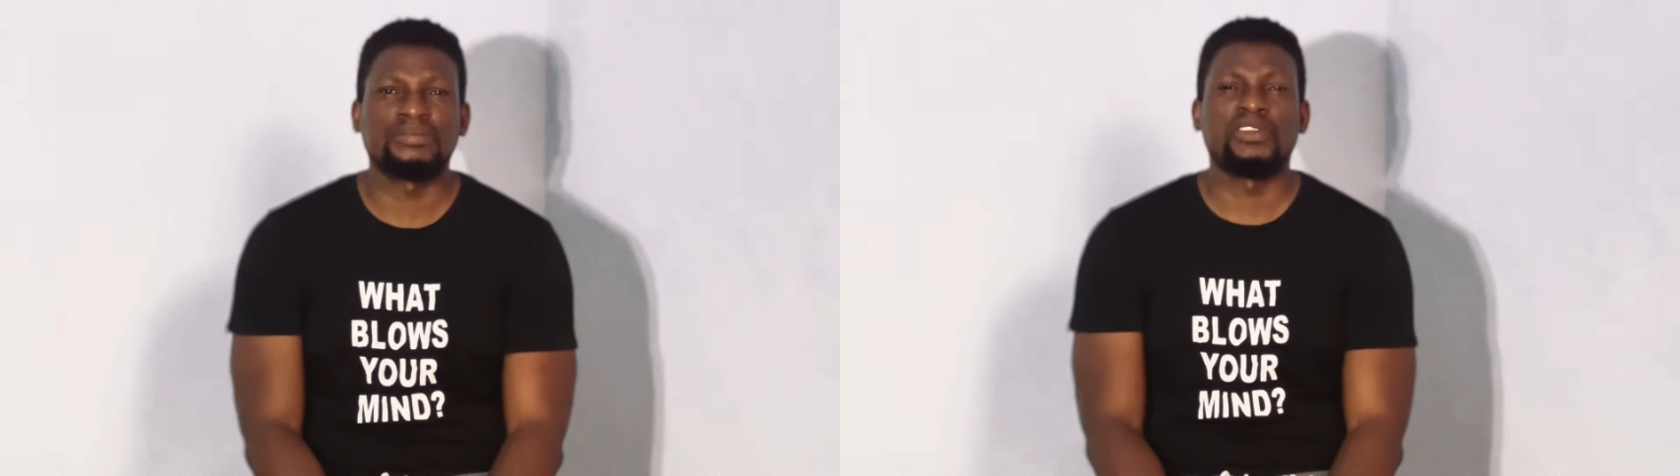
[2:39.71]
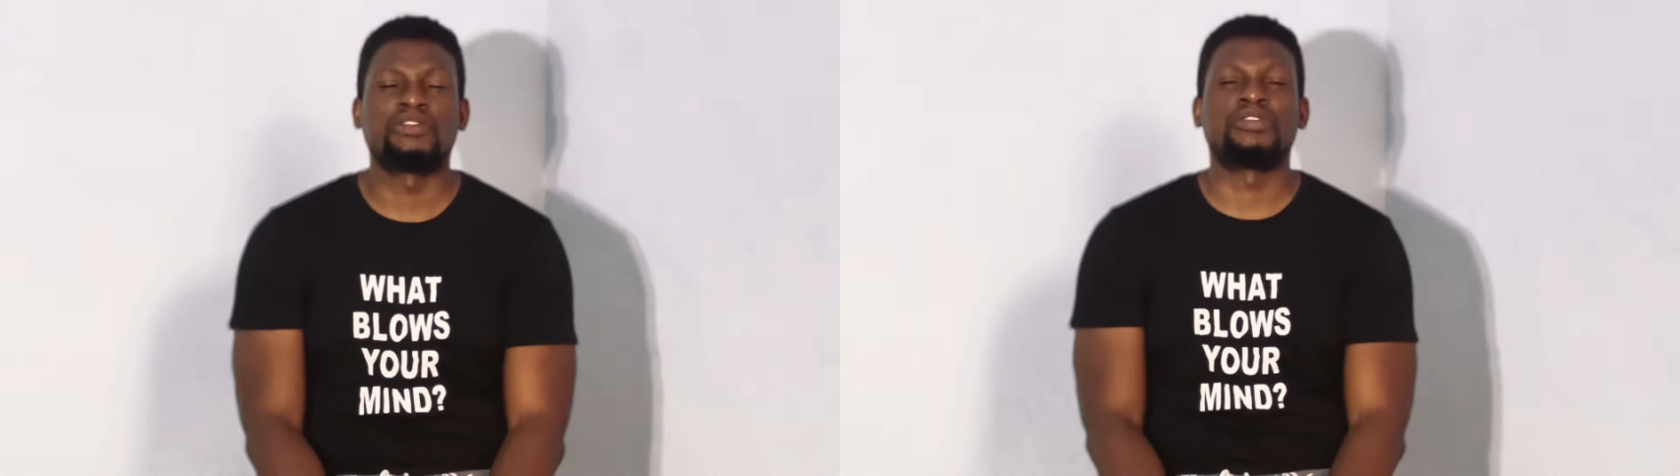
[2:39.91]

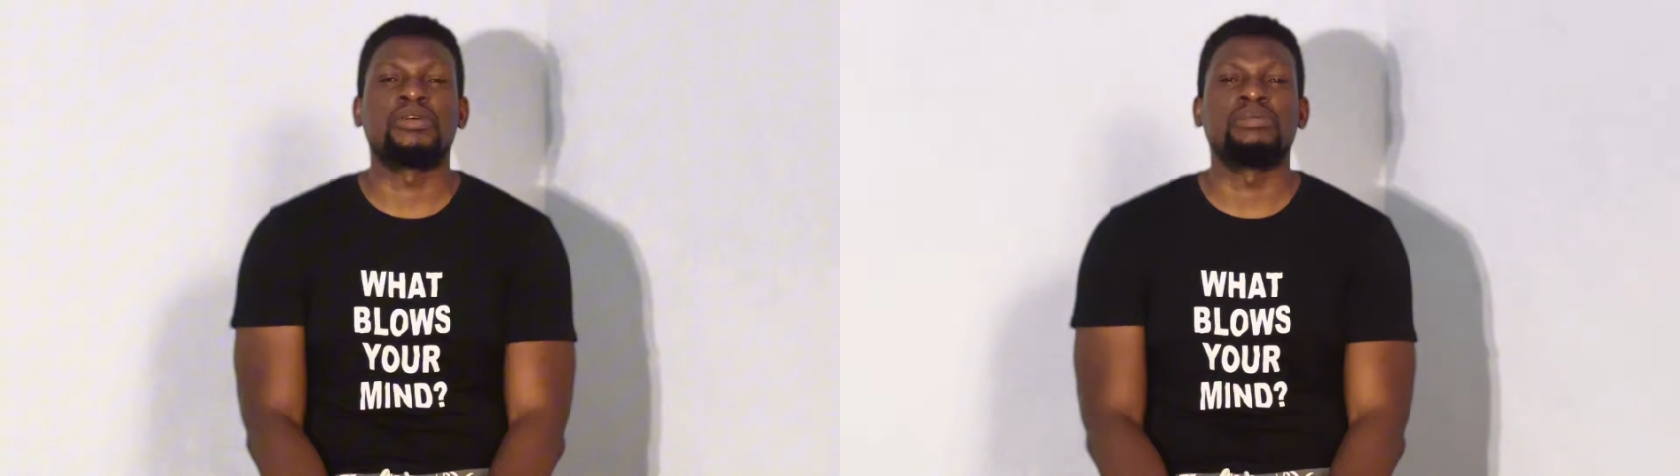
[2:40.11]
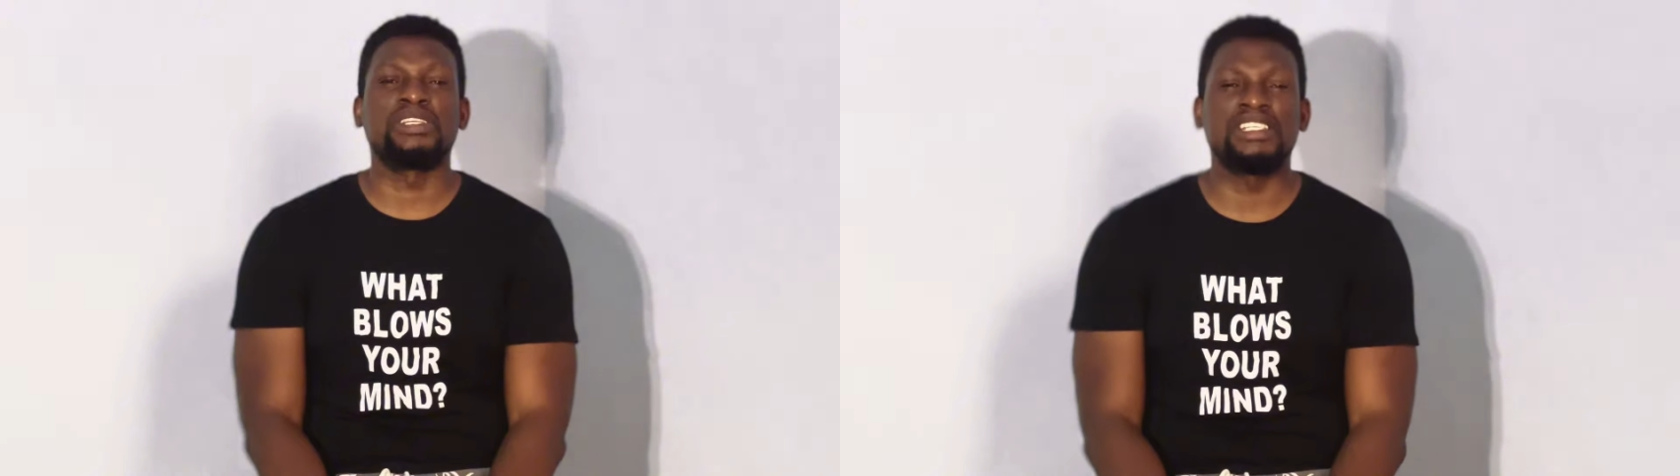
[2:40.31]

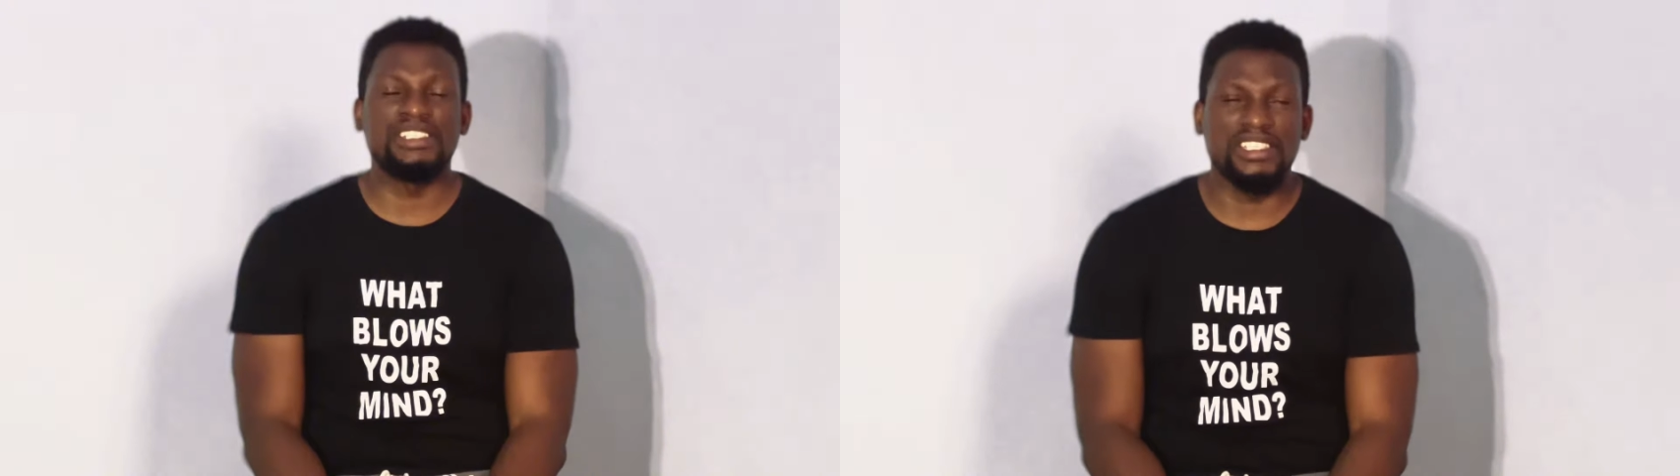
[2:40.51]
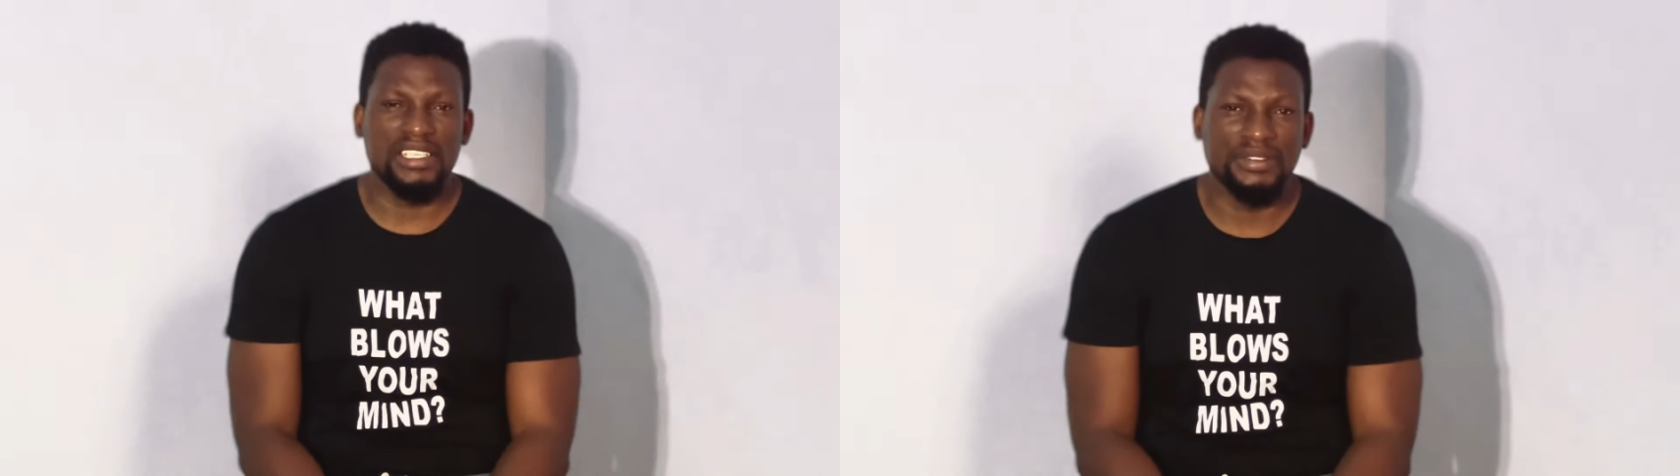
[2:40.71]
from
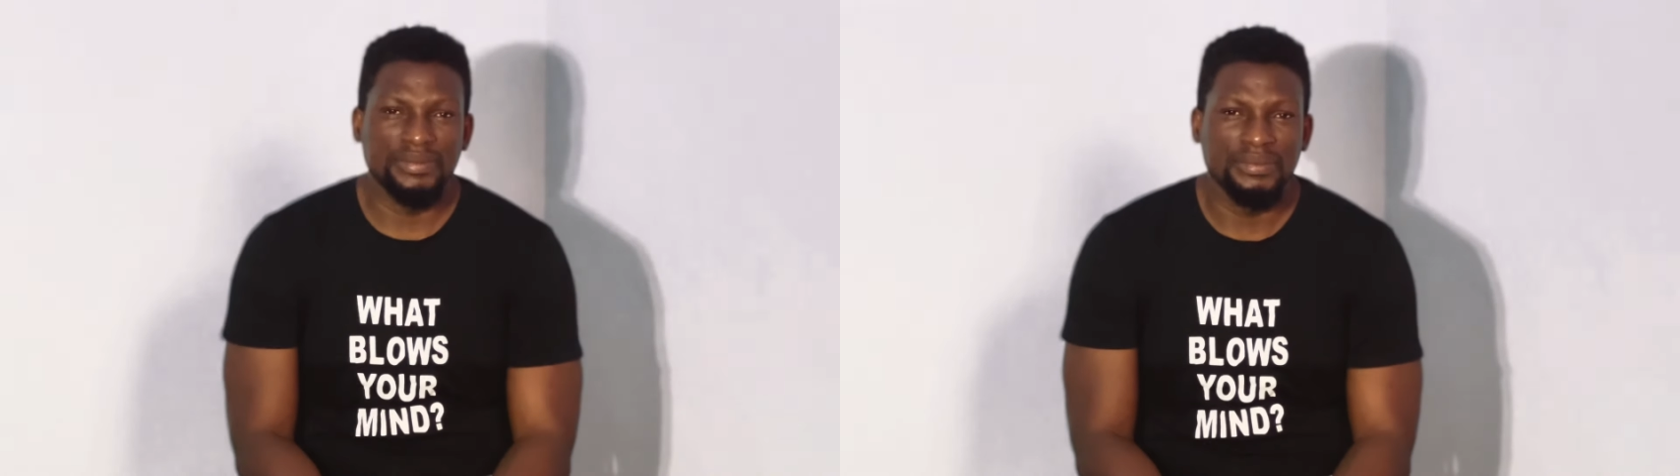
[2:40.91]
Eezzy.